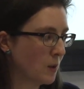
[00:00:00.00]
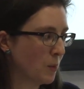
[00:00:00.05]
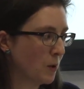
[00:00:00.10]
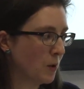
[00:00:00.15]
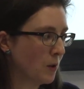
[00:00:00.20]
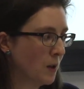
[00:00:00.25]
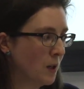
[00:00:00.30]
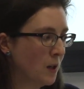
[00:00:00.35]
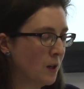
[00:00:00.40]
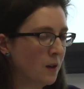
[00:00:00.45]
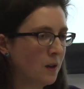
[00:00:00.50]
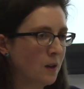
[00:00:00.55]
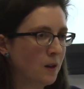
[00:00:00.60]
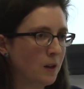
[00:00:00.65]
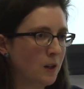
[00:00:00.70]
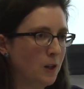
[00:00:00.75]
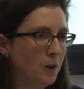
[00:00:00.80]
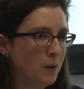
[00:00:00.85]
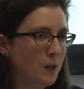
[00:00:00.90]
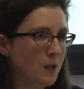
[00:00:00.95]
But
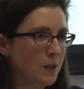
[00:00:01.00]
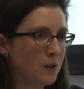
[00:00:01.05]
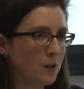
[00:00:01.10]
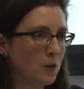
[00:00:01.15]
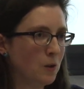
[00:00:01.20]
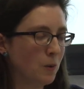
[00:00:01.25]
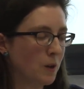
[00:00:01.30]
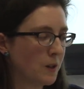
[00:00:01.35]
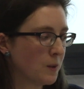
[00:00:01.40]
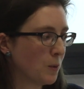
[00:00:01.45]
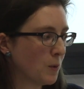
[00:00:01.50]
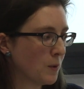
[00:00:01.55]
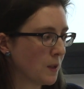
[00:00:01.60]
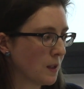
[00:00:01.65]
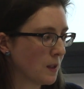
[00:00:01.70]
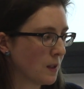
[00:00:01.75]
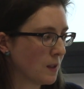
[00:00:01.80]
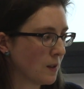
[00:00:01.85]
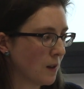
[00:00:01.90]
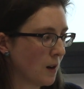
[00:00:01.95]
you need to, I suppose, at
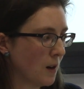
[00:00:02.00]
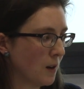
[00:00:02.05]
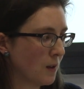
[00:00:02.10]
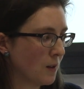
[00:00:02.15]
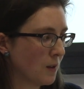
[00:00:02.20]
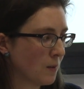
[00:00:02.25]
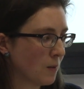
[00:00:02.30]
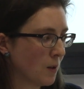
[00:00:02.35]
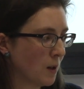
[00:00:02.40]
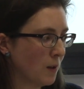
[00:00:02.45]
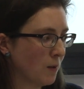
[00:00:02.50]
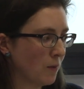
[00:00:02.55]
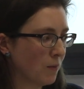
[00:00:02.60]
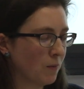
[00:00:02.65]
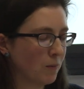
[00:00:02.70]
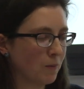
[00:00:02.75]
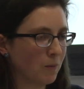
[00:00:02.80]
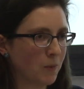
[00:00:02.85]
the start kind of